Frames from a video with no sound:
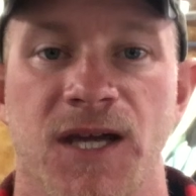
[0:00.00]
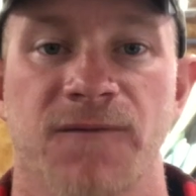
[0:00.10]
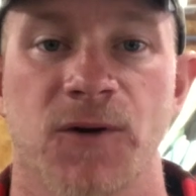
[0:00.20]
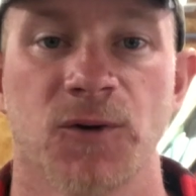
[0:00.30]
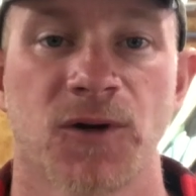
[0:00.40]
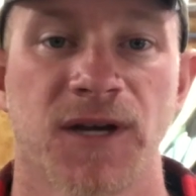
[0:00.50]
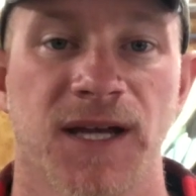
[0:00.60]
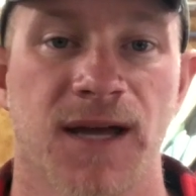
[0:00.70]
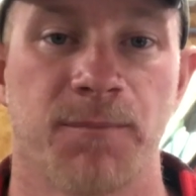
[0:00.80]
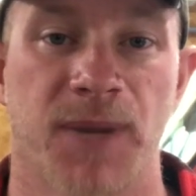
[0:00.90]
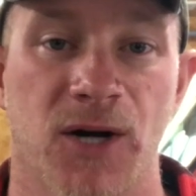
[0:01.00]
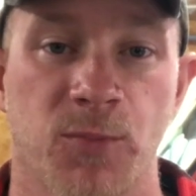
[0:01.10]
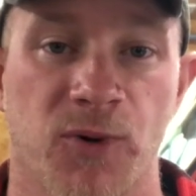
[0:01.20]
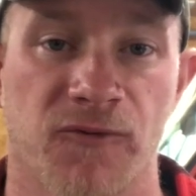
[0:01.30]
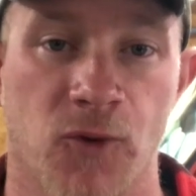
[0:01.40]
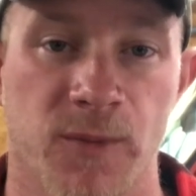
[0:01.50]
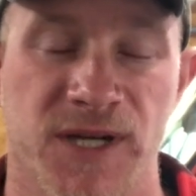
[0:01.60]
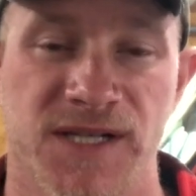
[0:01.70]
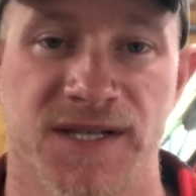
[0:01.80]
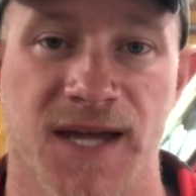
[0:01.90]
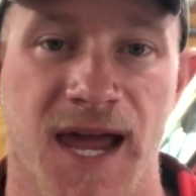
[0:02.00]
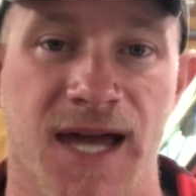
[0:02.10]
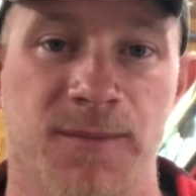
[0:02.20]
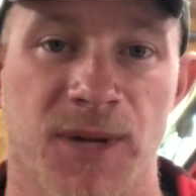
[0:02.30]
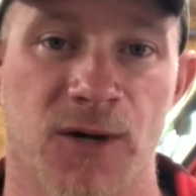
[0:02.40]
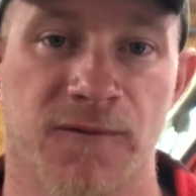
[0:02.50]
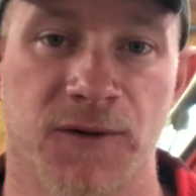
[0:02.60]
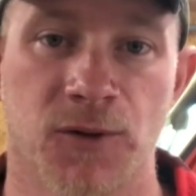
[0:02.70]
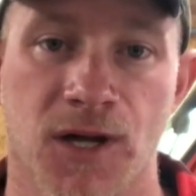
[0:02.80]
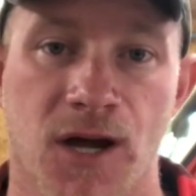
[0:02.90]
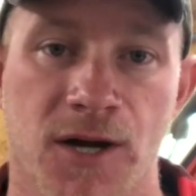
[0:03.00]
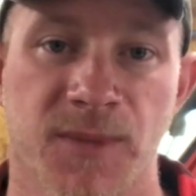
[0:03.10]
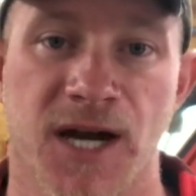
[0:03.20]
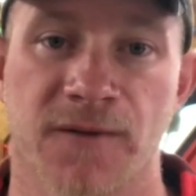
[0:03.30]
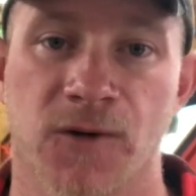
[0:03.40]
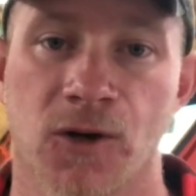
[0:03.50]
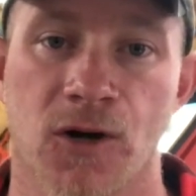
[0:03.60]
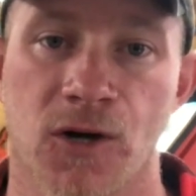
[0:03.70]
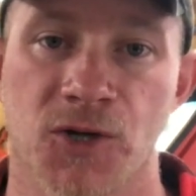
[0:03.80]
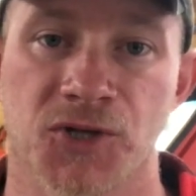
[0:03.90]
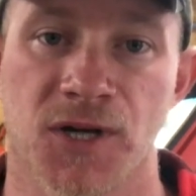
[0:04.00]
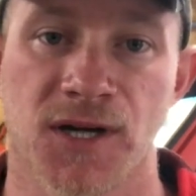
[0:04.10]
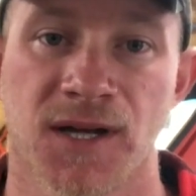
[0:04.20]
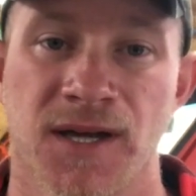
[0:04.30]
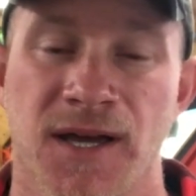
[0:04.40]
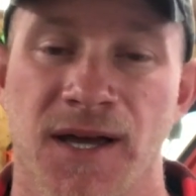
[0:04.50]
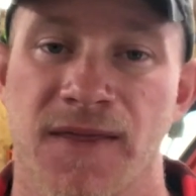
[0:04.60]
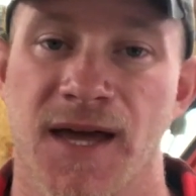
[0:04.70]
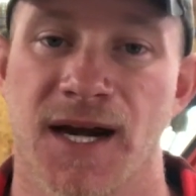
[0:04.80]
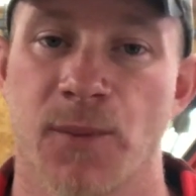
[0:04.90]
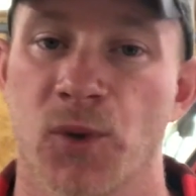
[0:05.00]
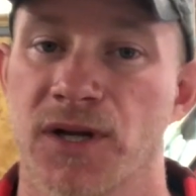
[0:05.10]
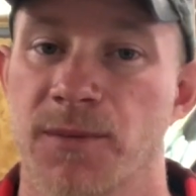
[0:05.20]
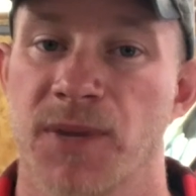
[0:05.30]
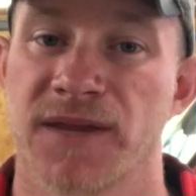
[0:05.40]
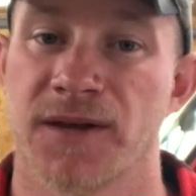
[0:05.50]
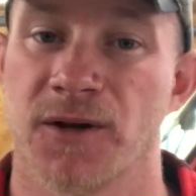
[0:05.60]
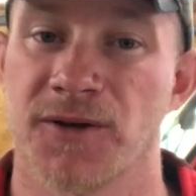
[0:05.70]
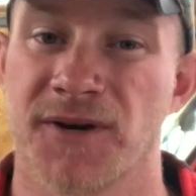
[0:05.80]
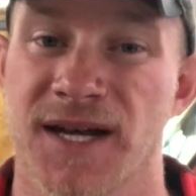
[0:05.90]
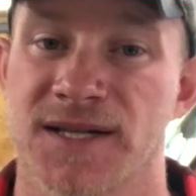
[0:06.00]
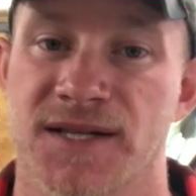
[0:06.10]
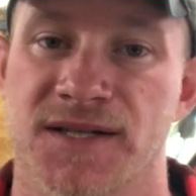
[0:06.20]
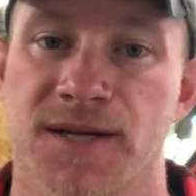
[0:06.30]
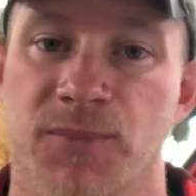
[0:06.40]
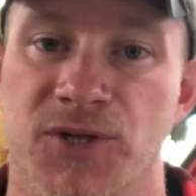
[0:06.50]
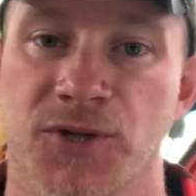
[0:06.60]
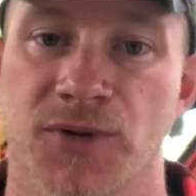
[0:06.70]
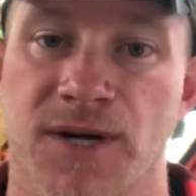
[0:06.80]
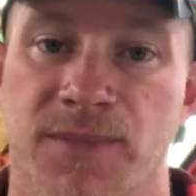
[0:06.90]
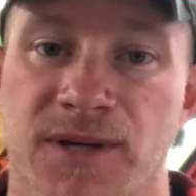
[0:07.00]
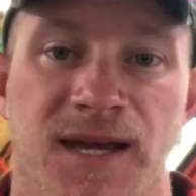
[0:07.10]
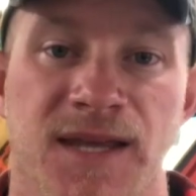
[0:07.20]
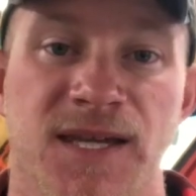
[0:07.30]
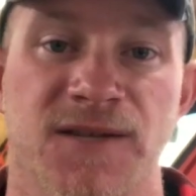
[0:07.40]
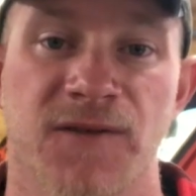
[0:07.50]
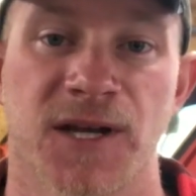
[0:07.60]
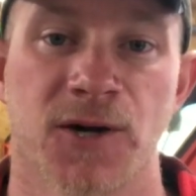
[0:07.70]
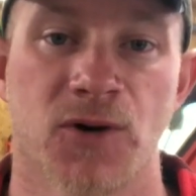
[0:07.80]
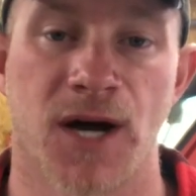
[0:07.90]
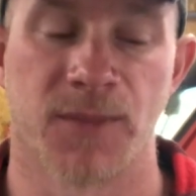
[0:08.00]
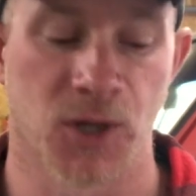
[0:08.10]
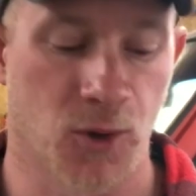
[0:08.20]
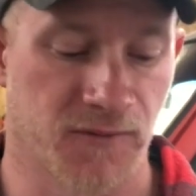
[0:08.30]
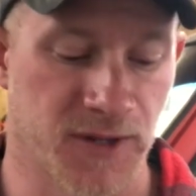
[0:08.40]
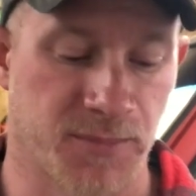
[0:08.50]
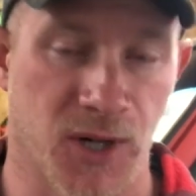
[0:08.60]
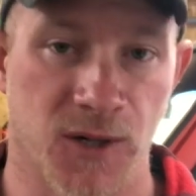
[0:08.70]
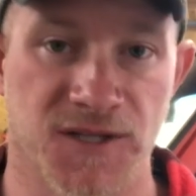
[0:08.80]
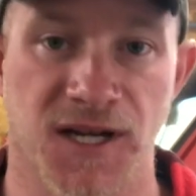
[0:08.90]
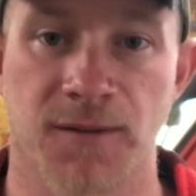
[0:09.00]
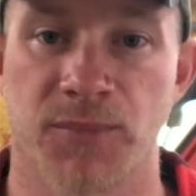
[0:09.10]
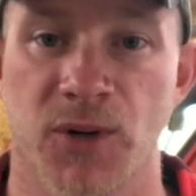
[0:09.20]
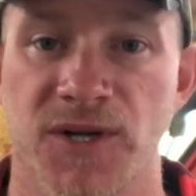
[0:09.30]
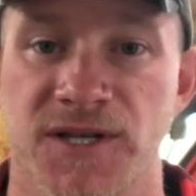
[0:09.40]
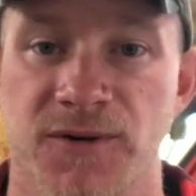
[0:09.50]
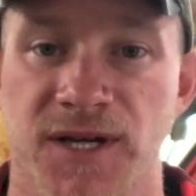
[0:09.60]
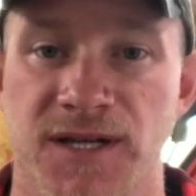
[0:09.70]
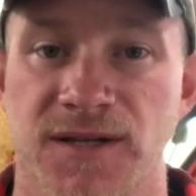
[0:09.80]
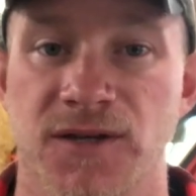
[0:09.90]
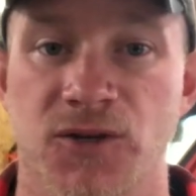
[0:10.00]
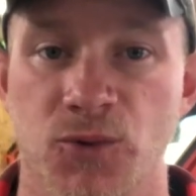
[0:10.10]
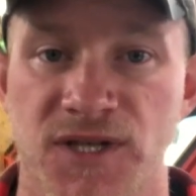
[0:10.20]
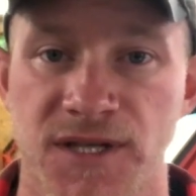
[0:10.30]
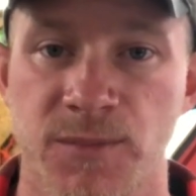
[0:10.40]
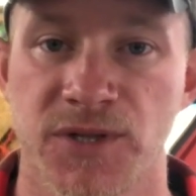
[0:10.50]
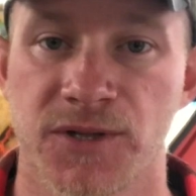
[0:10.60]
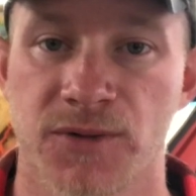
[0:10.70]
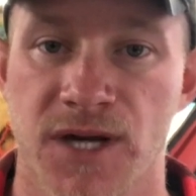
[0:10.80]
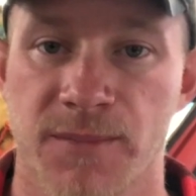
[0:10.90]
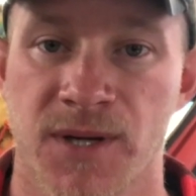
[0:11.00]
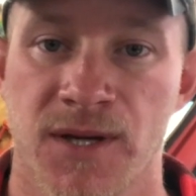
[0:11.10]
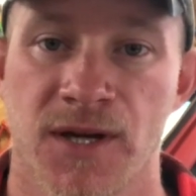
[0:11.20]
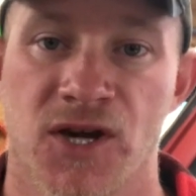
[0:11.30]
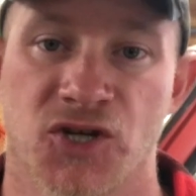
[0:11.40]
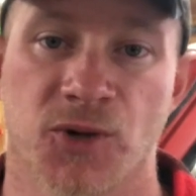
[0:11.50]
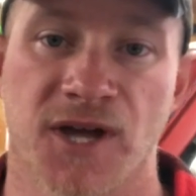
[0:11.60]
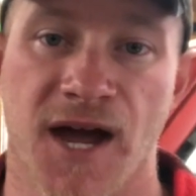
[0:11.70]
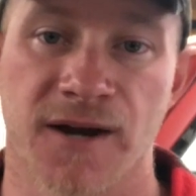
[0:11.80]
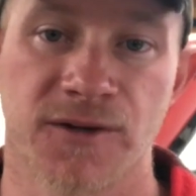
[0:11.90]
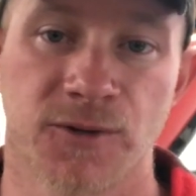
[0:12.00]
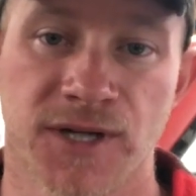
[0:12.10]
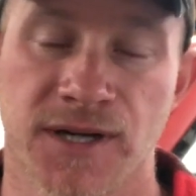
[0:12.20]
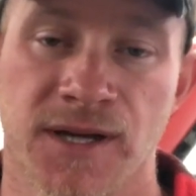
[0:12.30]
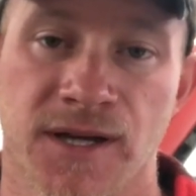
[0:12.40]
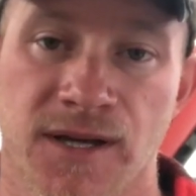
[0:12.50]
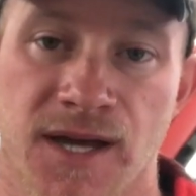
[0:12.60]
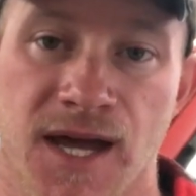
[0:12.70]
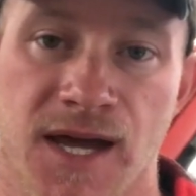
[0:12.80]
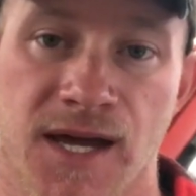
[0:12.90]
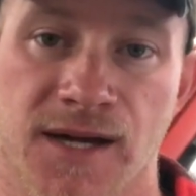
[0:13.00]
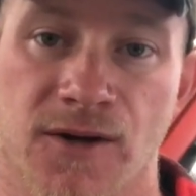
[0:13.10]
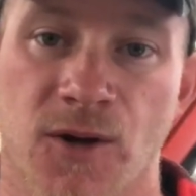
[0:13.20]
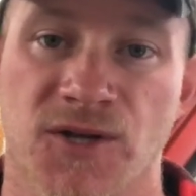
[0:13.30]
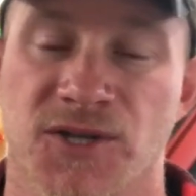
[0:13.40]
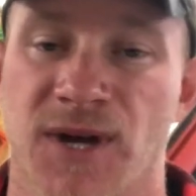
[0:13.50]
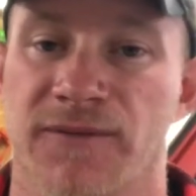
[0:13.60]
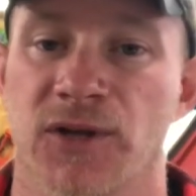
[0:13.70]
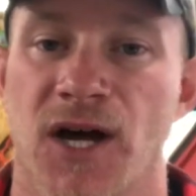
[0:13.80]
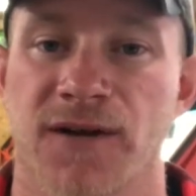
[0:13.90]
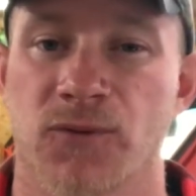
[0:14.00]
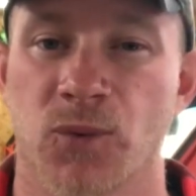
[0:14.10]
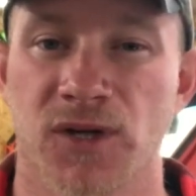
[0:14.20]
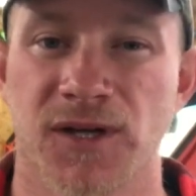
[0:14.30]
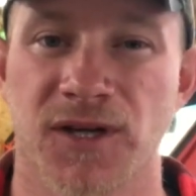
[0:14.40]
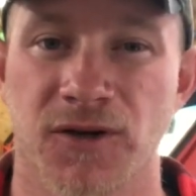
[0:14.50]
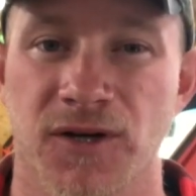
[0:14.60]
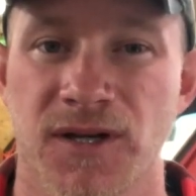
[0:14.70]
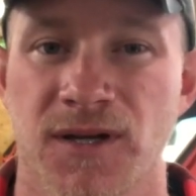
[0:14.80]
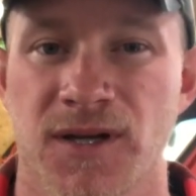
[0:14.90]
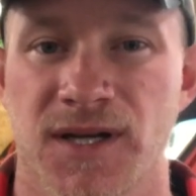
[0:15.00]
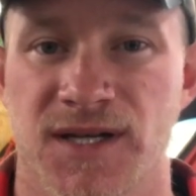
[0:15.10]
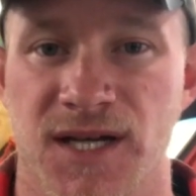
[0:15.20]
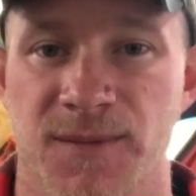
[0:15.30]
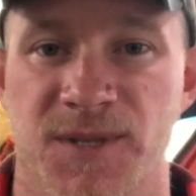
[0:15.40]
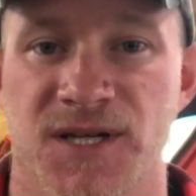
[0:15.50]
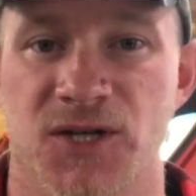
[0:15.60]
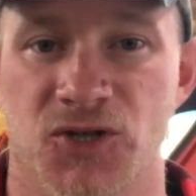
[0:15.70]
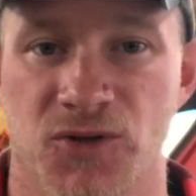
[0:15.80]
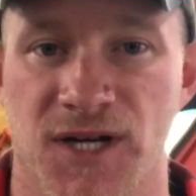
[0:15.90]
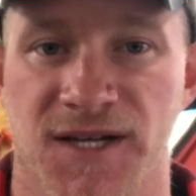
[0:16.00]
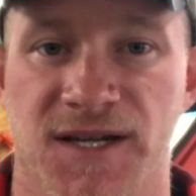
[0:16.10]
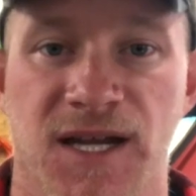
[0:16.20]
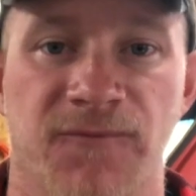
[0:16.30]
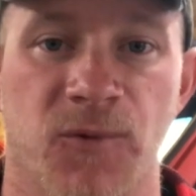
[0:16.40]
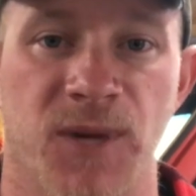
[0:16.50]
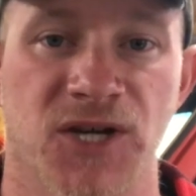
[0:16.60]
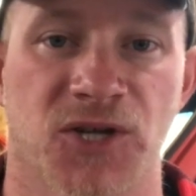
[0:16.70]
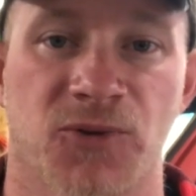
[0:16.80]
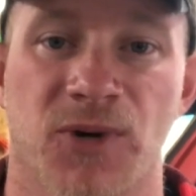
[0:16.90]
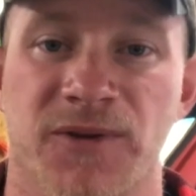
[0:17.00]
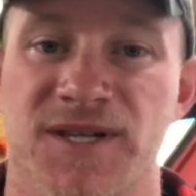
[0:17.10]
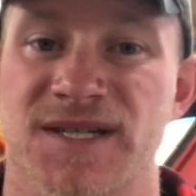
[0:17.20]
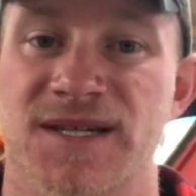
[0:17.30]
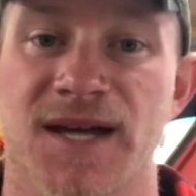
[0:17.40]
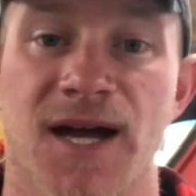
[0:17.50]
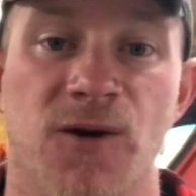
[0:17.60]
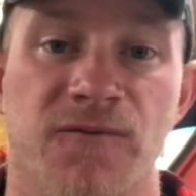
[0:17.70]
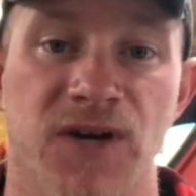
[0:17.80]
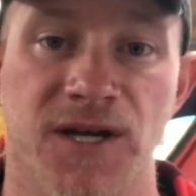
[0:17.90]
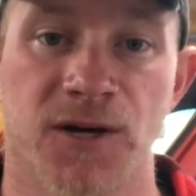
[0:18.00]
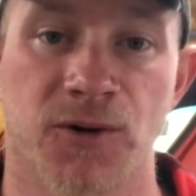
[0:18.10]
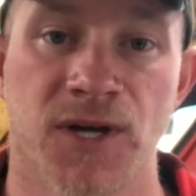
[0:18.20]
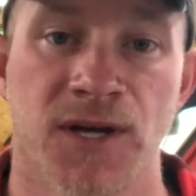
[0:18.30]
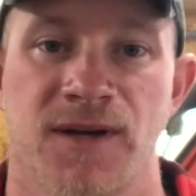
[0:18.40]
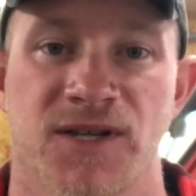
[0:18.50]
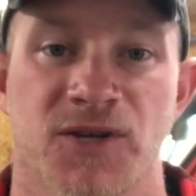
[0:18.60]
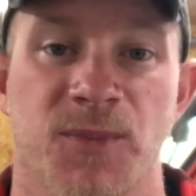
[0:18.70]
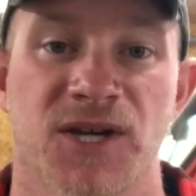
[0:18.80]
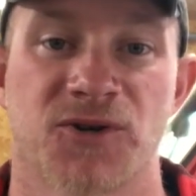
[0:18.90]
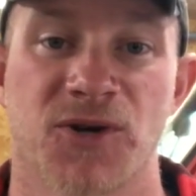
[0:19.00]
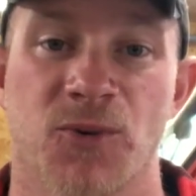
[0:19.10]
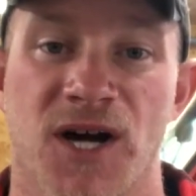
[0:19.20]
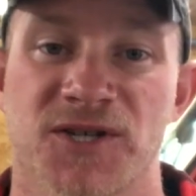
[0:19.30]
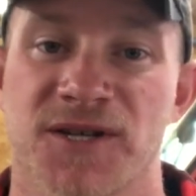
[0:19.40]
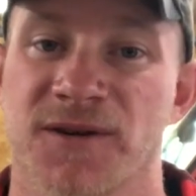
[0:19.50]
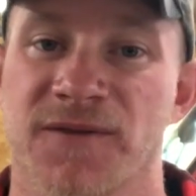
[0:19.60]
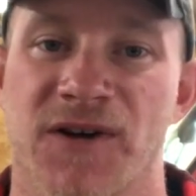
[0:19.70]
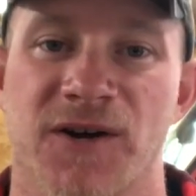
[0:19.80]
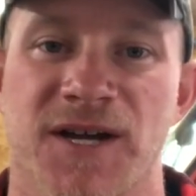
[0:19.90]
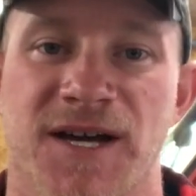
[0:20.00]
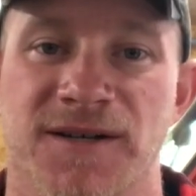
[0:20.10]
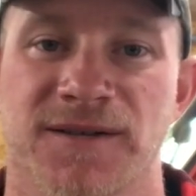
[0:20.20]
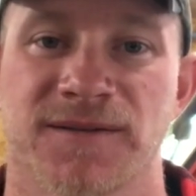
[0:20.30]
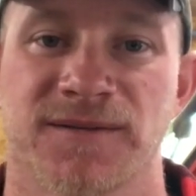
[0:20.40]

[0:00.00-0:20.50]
If you're looking to get better performance and better fuel economy out of your car or truck, then I'm willing to bet that all you need is a simple tune-up. In this video, I'm going to go over the parts and components you need to do a simple tune-up, show you how to do it, and also have a lot of really good tips and tricks and information throughout this entire video. So make sure you watch until the very end.